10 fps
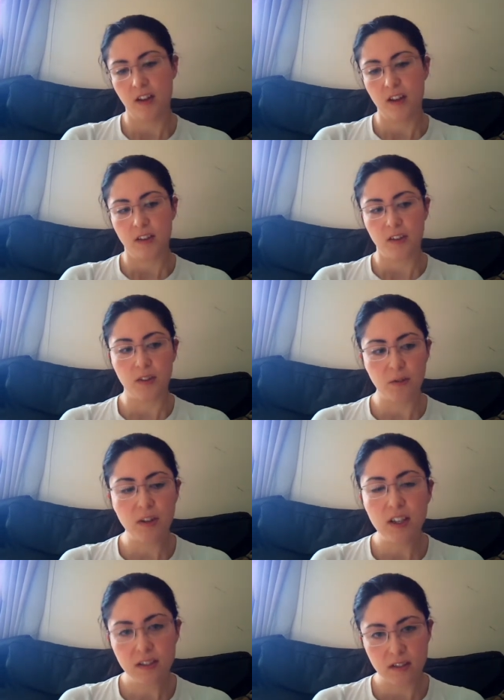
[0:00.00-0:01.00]
The
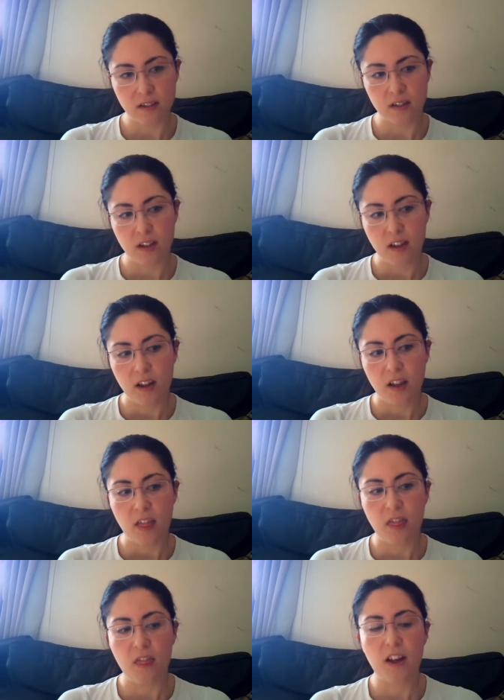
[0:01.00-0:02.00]
reason
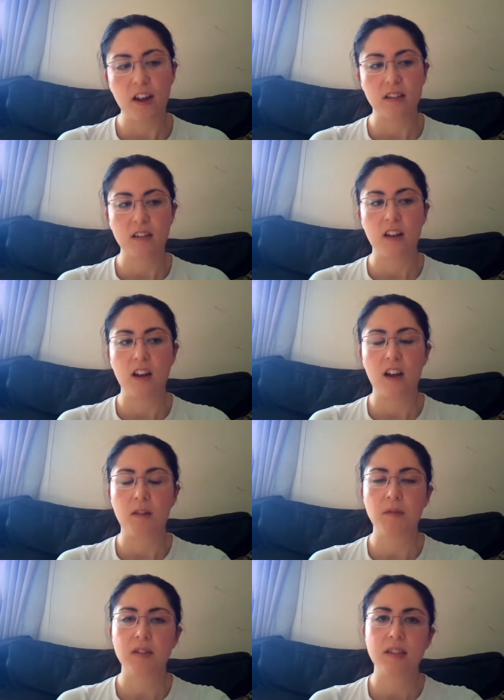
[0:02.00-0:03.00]
that I
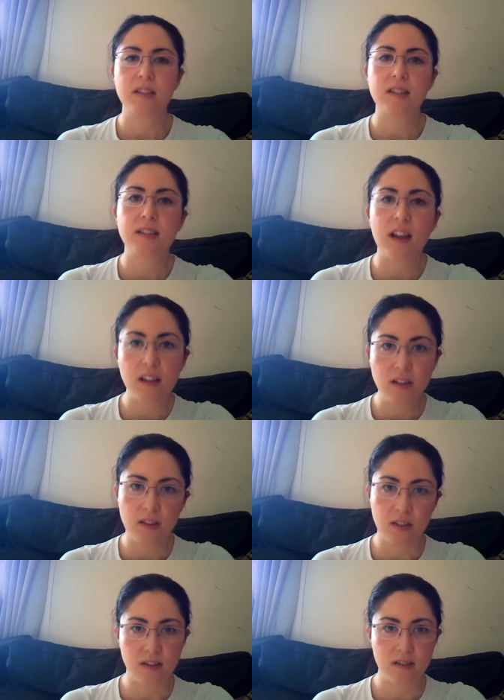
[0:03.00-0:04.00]
wanted to tell you
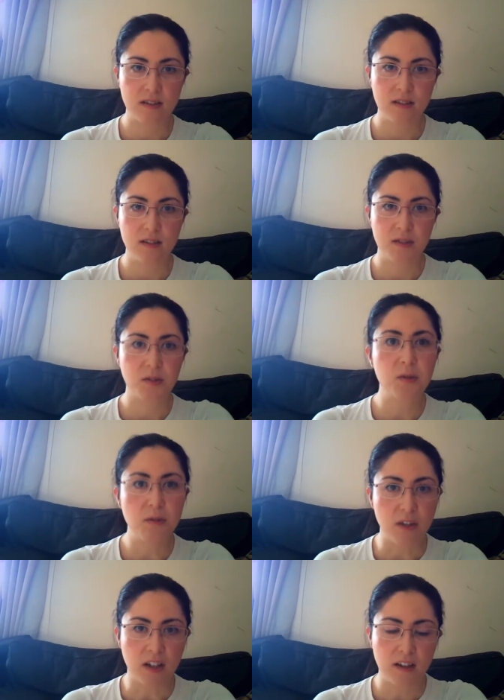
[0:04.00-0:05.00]
this
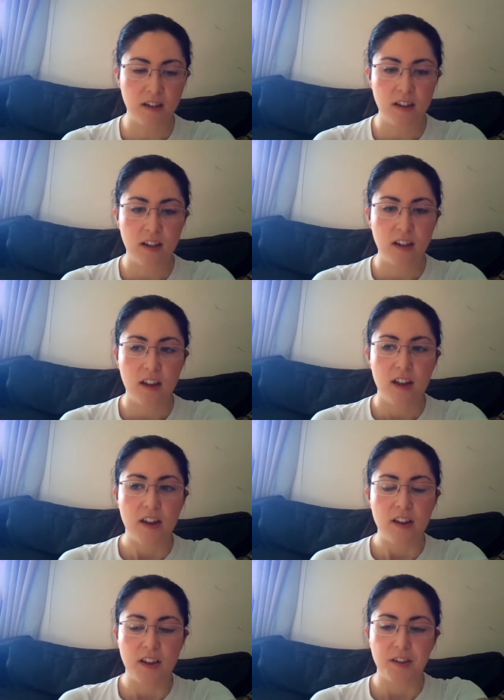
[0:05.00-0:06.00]
story
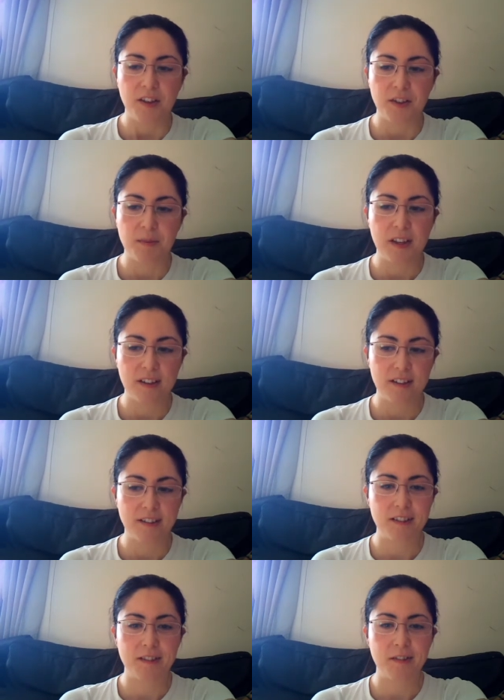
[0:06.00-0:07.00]
is
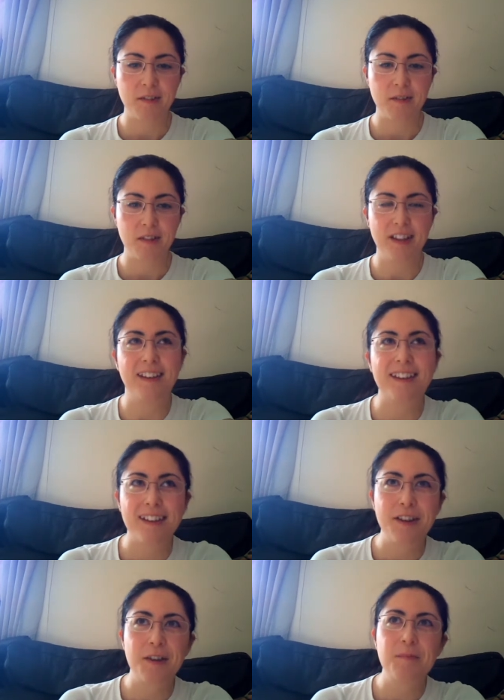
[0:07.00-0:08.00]
because,
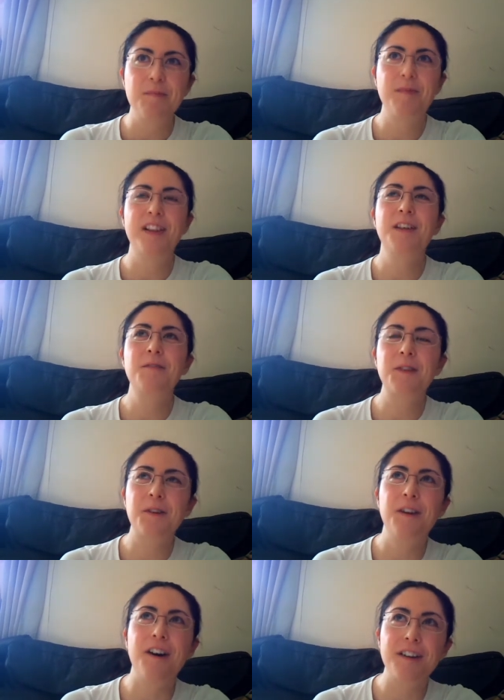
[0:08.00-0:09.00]
believe it or
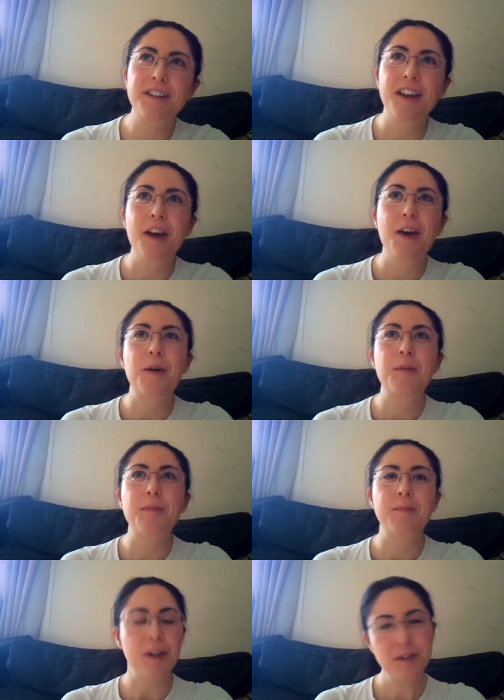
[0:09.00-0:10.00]
not,
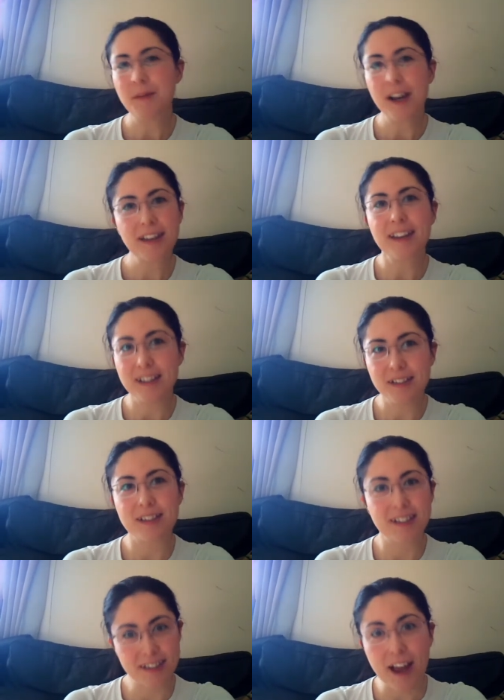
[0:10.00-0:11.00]
motorbiking is the
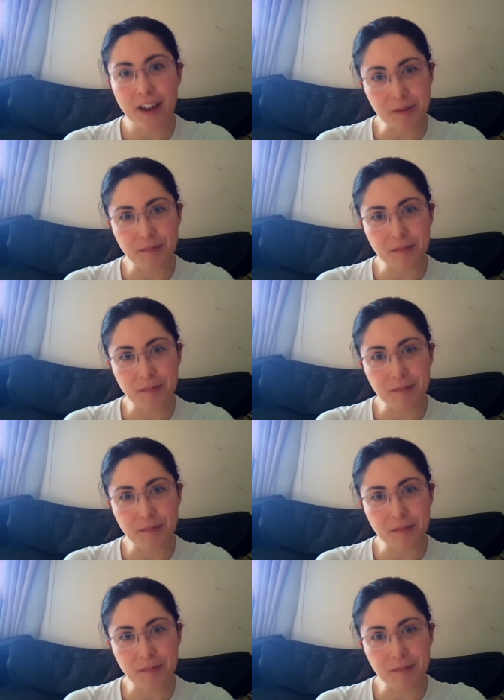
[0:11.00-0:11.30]
same.